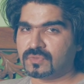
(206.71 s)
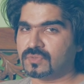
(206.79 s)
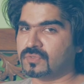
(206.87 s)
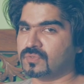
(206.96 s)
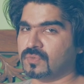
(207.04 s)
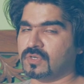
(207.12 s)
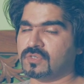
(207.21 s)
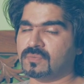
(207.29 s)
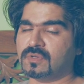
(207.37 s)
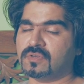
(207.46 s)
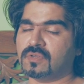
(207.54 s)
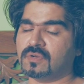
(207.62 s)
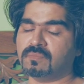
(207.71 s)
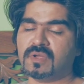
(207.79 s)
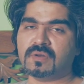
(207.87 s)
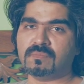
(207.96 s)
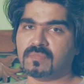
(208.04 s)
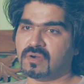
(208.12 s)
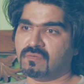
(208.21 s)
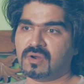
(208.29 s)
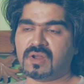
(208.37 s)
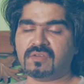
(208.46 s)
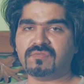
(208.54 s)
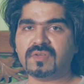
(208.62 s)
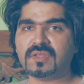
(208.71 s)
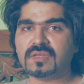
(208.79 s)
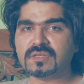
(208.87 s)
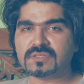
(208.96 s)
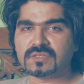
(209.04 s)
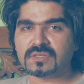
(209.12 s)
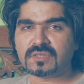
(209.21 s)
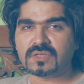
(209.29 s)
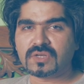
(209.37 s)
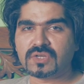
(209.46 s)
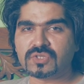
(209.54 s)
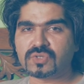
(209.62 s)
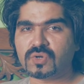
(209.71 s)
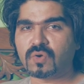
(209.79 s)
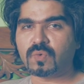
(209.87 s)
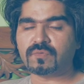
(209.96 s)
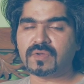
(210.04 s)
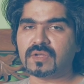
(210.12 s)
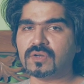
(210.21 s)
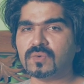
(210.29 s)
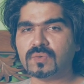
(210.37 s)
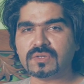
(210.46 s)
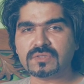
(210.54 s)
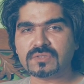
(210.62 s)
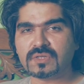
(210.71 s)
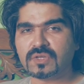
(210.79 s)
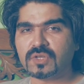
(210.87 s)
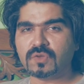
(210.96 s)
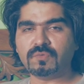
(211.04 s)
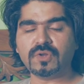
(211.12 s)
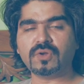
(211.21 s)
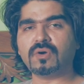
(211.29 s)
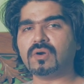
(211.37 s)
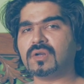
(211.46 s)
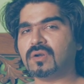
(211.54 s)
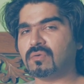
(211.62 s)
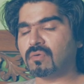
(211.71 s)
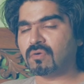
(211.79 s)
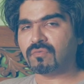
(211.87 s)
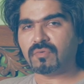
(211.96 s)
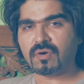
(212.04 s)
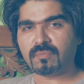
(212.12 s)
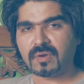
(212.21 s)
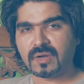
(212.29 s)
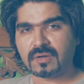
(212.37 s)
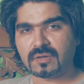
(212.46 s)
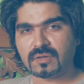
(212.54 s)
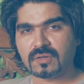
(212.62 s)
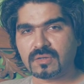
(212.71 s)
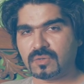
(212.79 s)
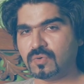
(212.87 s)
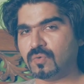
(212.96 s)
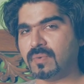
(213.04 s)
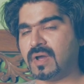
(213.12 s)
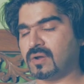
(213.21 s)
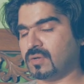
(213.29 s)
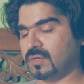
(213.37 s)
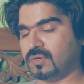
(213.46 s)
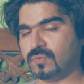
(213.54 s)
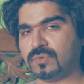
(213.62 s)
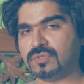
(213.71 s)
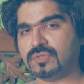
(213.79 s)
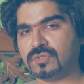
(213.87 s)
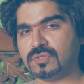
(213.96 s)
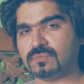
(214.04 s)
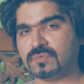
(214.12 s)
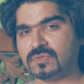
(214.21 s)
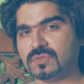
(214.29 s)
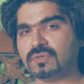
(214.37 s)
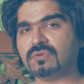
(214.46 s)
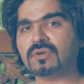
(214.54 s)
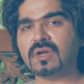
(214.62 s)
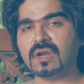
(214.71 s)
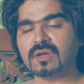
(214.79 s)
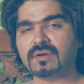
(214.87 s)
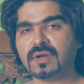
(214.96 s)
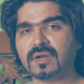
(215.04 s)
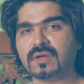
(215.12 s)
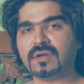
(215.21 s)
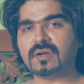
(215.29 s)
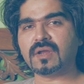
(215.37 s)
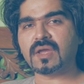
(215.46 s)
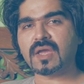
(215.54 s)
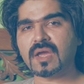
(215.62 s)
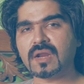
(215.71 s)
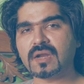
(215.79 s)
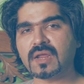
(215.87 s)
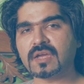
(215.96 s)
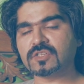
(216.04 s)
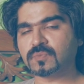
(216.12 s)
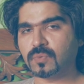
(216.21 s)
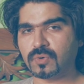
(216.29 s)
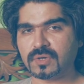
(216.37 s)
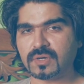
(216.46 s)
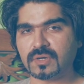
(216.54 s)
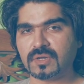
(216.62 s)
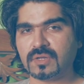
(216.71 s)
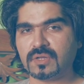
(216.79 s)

So it made our life very easy. So now what we can do is, we record in a RAW format, go back into our systems, color grade it, and export it